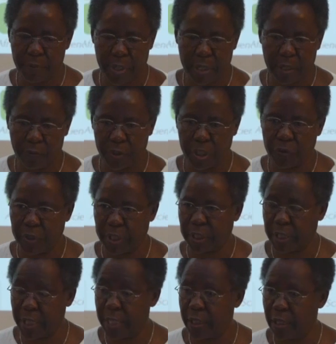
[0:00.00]
something which we
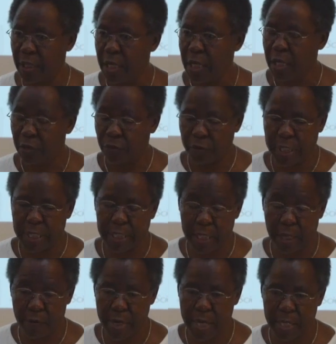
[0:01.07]
are trying to
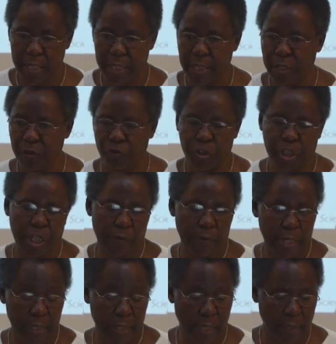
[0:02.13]
raise awareness and to
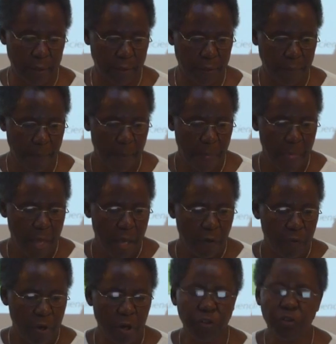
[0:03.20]
share our results.
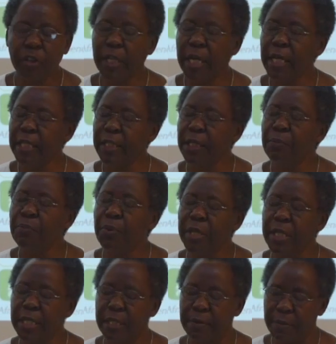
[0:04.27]
We are also targeting
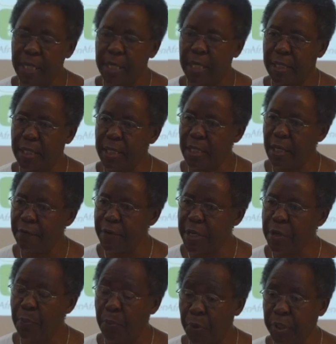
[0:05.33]
policymakers. These are
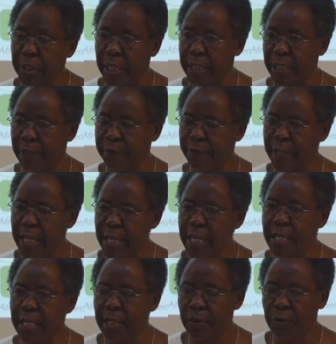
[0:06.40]
very important. If
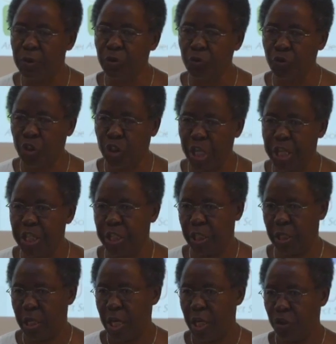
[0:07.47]
anything is going to
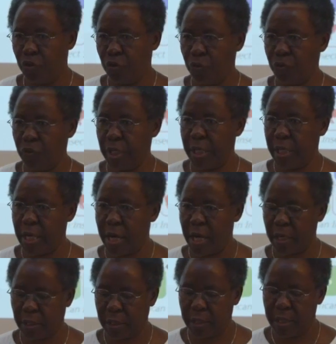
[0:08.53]
change due to the
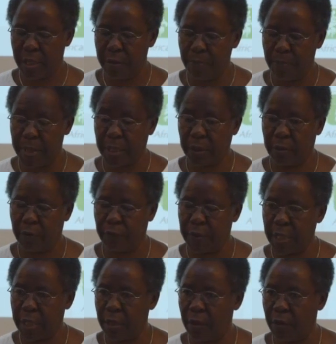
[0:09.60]
impact
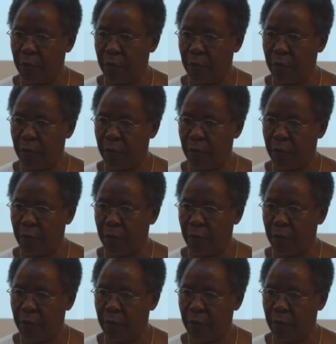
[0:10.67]
of the